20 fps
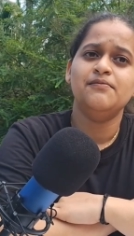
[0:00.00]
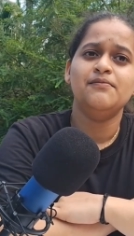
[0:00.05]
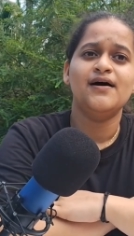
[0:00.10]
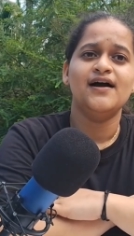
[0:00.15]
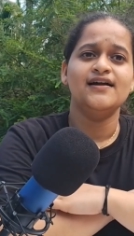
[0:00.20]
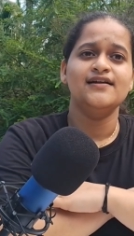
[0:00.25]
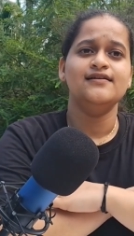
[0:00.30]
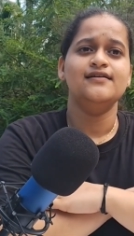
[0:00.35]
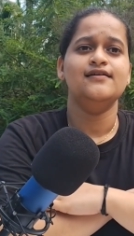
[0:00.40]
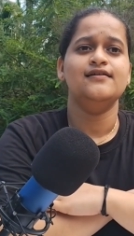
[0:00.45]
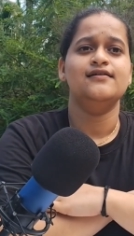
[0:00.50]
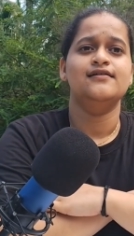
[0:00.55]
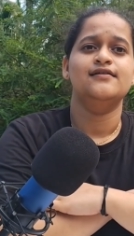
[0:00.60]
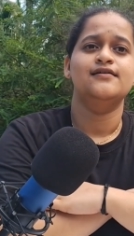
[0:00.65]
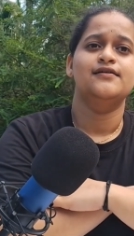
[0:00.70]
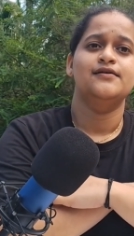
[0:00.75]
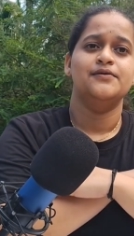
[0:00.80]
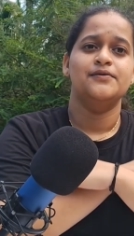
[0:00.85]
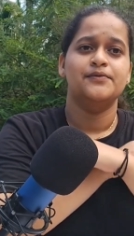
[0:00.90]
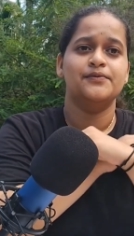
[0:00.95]
mind,
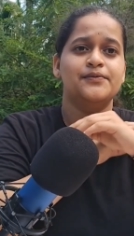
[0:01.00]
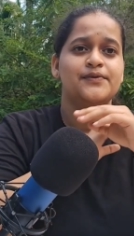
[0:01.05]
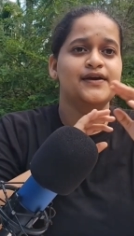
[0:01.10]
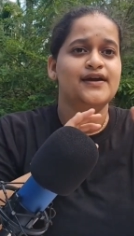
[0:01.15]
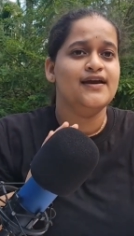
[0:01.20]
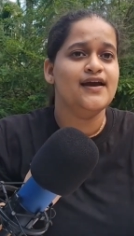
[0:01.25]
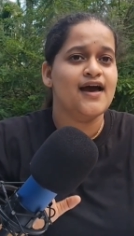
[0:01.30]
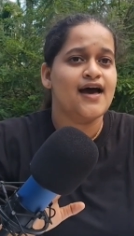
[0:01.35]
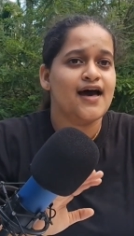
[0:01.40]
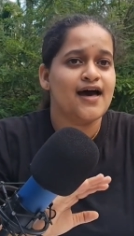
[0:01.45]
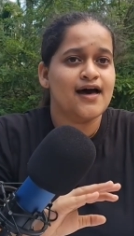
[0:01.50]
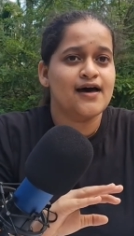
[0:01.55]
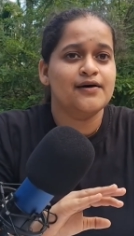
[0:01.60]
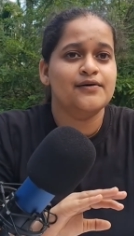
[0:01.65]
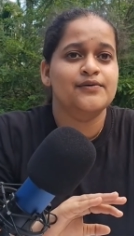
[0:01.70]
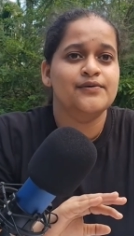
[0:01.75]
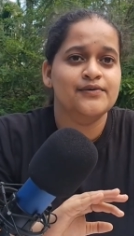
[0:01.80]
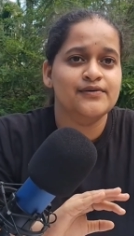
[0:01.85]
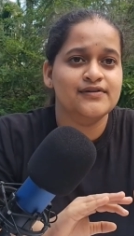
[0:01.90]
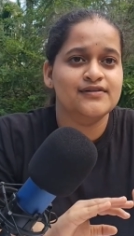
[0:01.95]
we
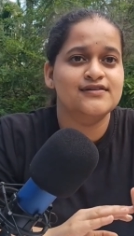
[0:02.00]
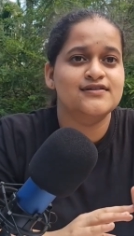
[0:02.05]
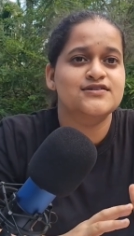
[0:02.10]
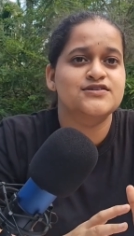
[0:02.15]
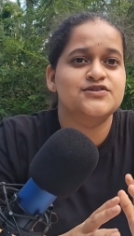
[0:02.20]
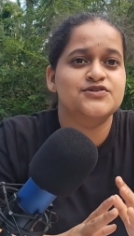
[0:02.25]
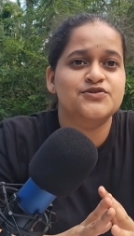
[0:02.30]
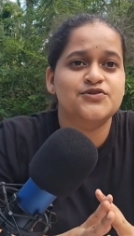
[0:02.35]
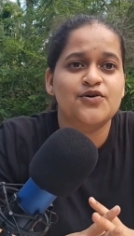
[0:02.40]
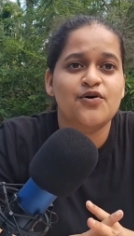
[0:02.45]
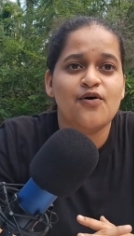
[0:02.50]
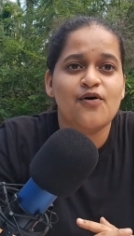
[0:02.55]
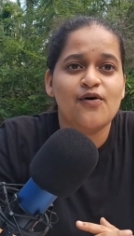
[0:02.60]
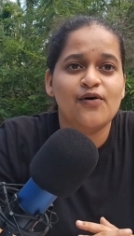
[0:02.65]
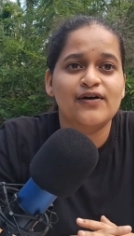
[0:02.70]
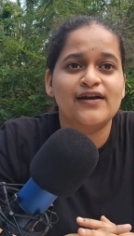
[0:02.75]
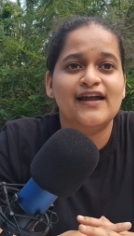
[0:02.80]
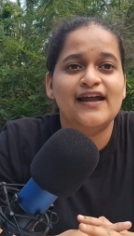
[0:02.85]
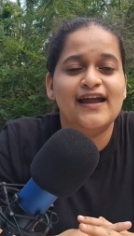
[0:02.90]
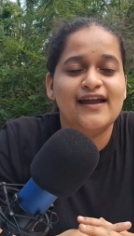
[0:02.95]
have the
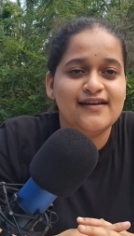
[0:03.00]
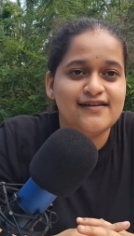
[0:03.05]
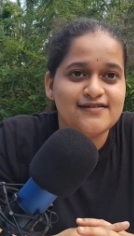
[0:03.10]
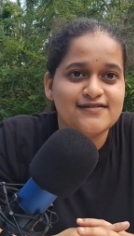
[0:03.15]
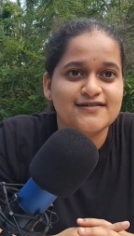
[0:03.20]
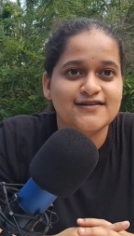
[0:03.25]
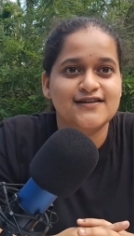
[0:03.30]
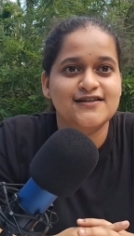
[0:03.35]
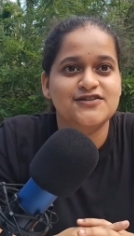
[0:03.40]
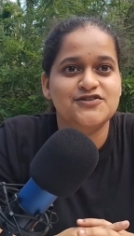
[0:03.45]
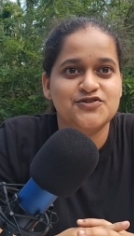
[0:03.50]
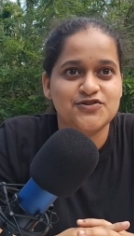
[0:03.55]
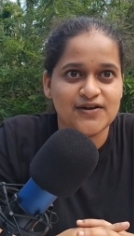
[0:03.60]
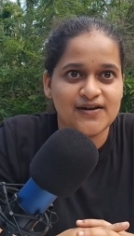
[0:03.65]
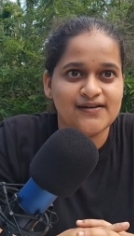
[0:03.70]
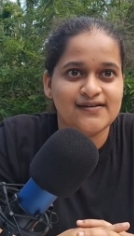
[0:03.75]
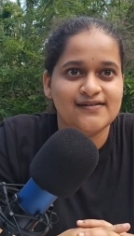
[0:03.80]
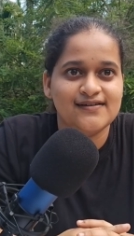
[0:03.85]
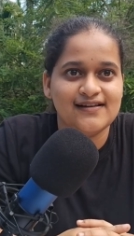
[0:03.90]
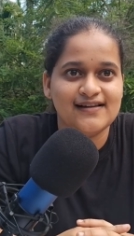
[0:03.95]
strong,
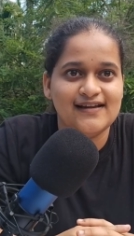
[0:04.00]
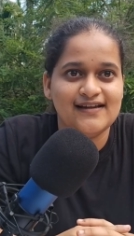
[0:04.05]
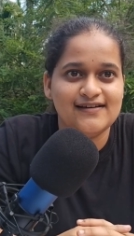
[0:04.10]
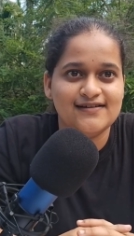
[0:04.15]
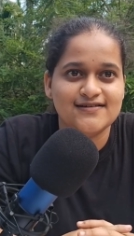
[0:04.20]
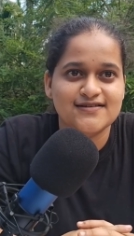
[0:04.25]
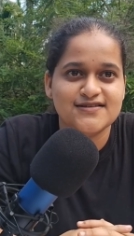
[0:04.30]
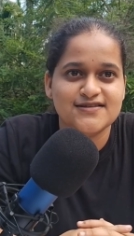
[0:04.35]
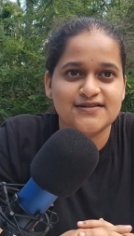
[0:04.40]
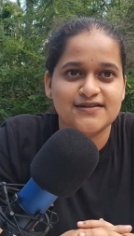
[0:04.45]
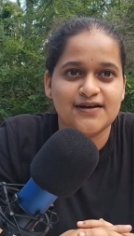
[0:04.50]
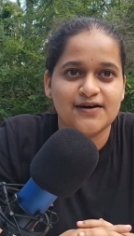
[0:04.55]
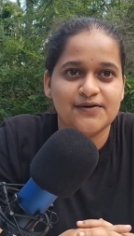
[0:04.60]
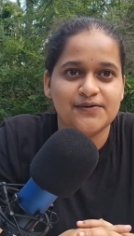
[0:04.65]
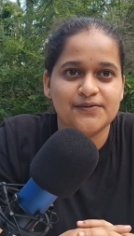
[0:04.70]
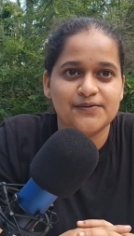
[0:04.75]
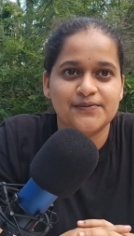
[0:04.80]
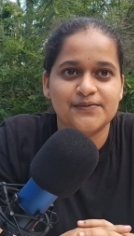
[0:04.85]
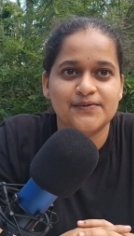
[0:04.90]
intelligent leaders now.